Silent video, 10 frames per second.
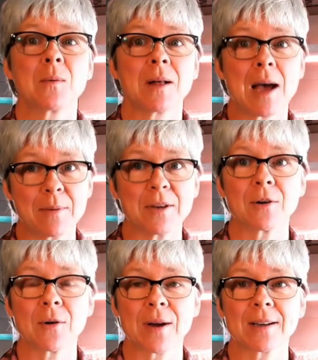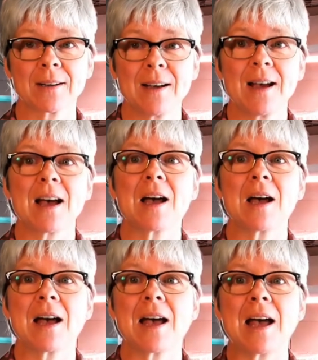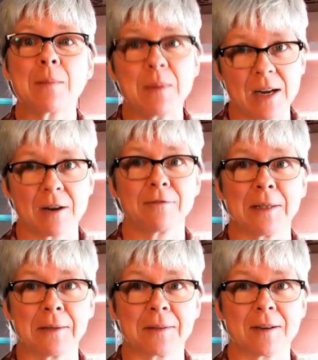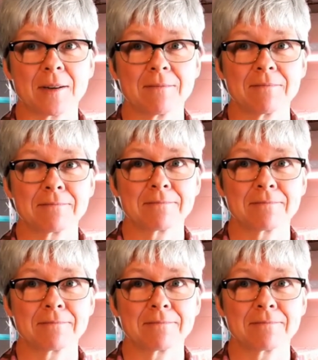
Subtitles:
Well, happy growing, and be careful out there.